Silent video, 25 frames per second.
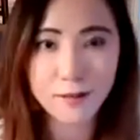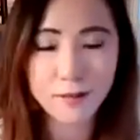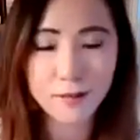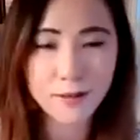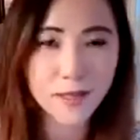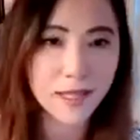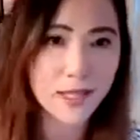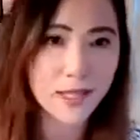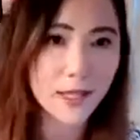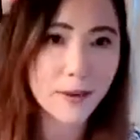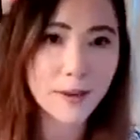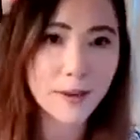
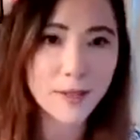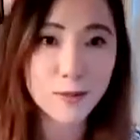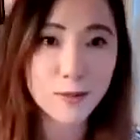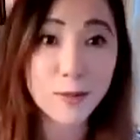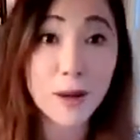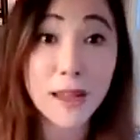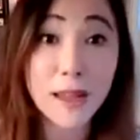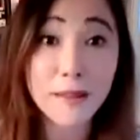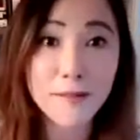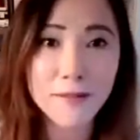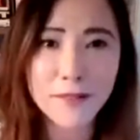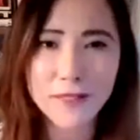his
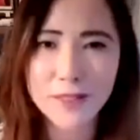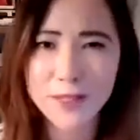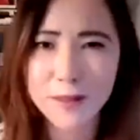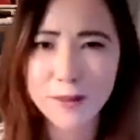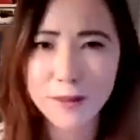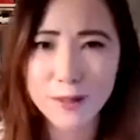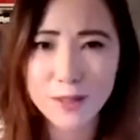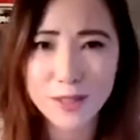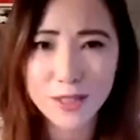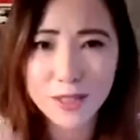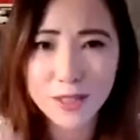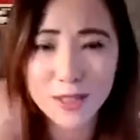wife, because it
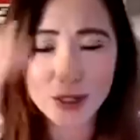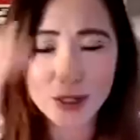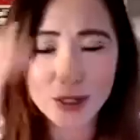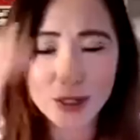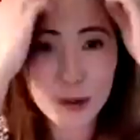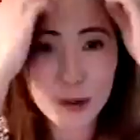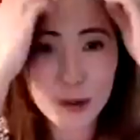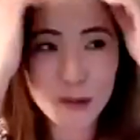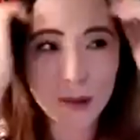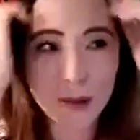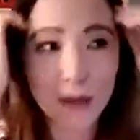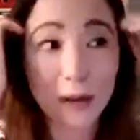was
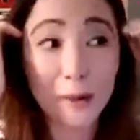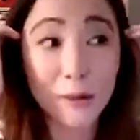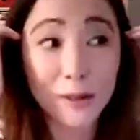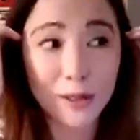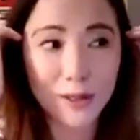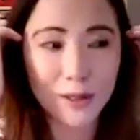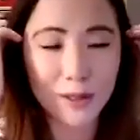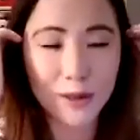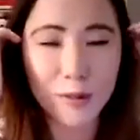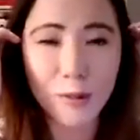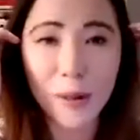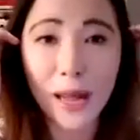
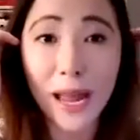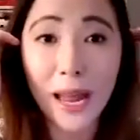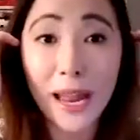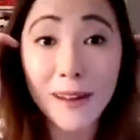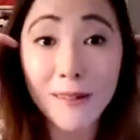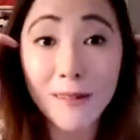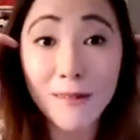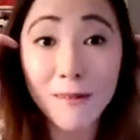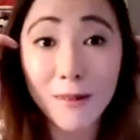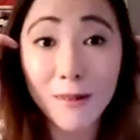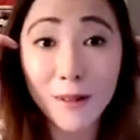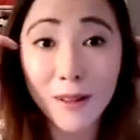so
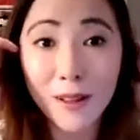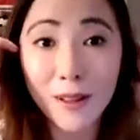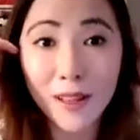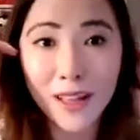painful.